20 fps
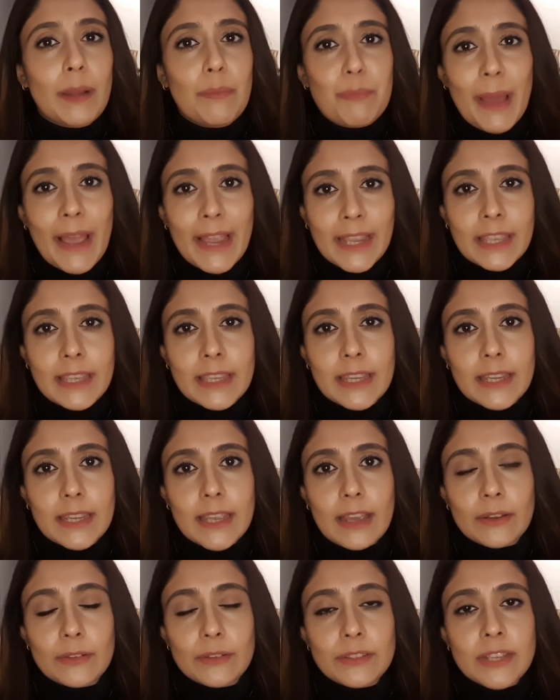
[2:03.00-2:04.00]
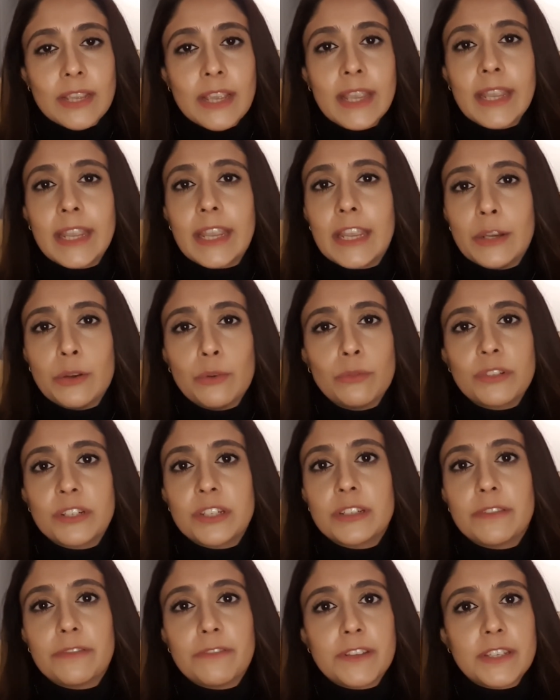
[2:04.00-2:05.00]
banking accounts in order
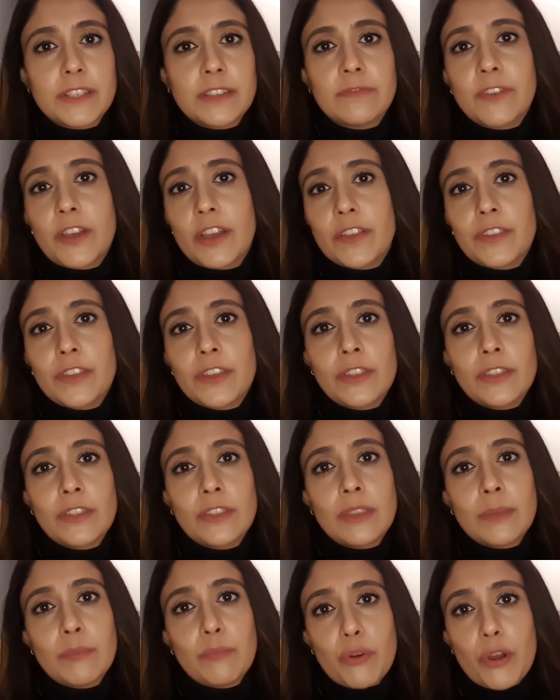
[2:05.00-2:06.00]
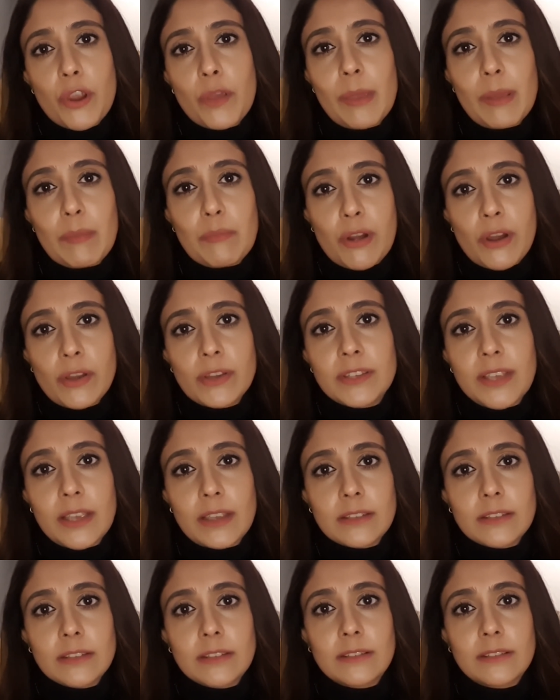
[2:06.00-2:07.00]
to further the probate
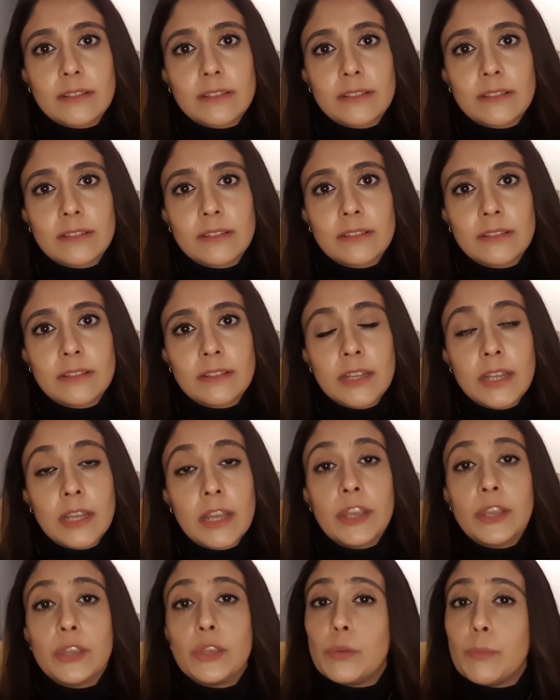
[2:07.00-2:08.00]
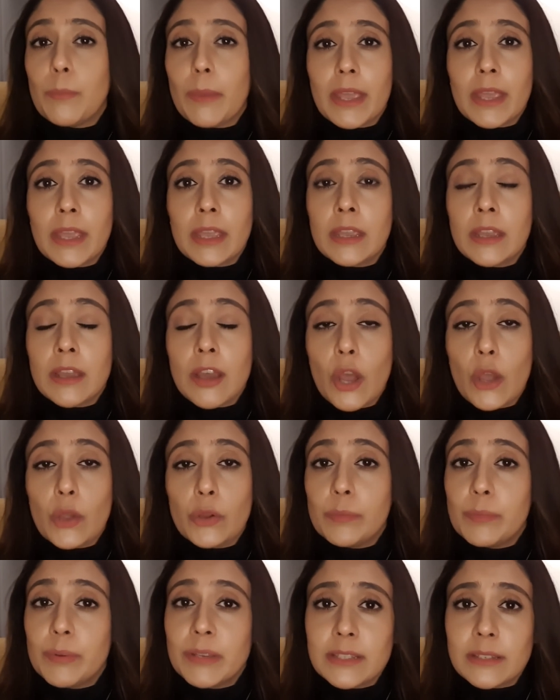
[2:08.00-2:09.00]
process. You may
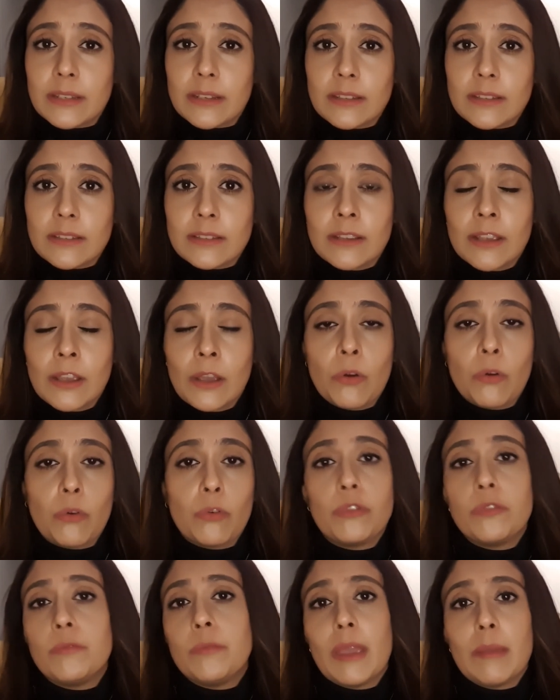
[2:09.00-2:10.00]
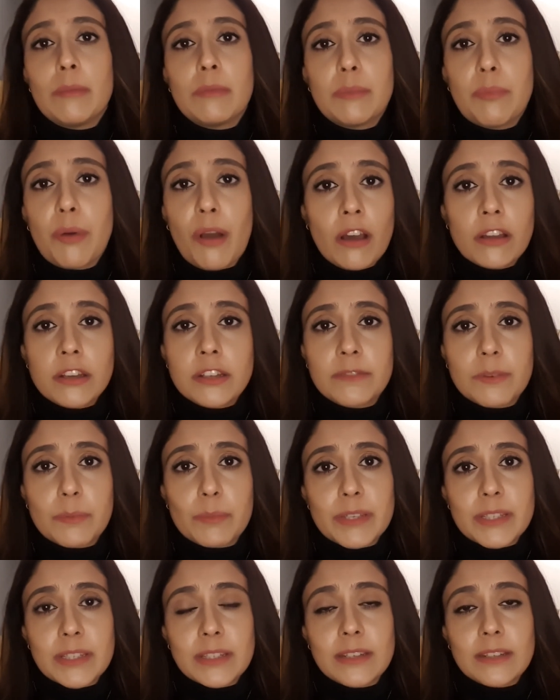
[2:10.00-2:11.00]
own a business, or you may be part of a
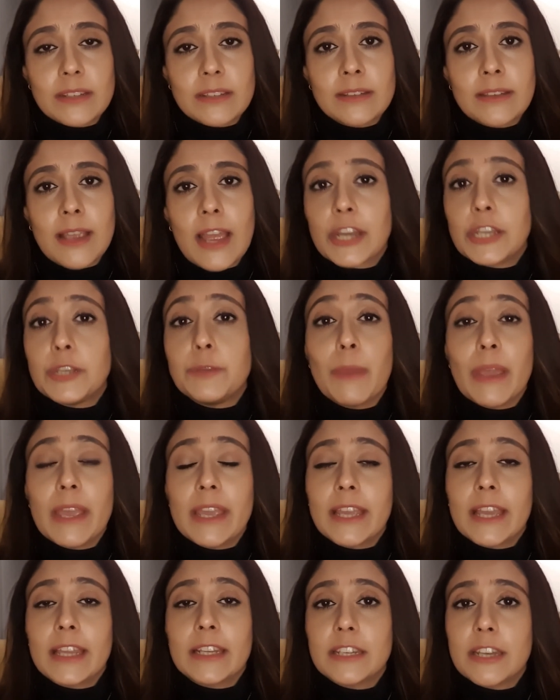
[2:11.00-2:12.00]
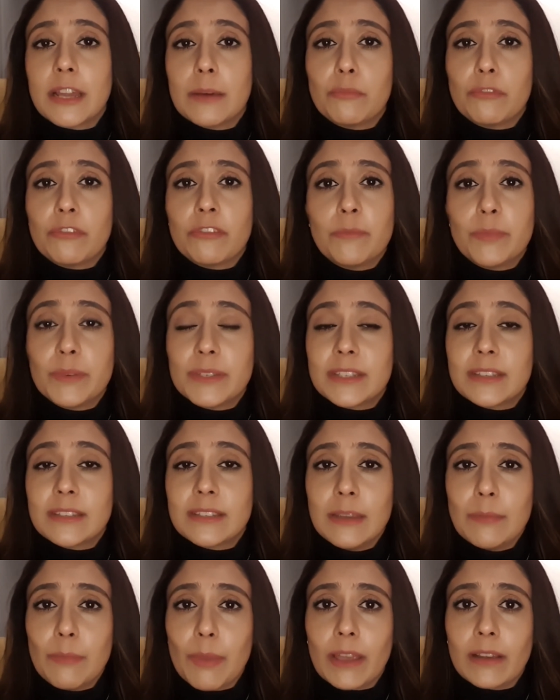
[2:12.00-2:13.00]
business, and you may get a number of business
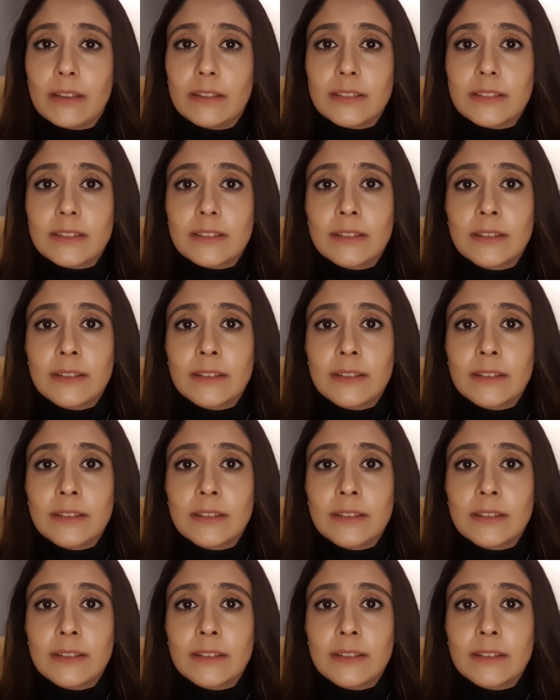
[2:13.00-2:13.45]
emails.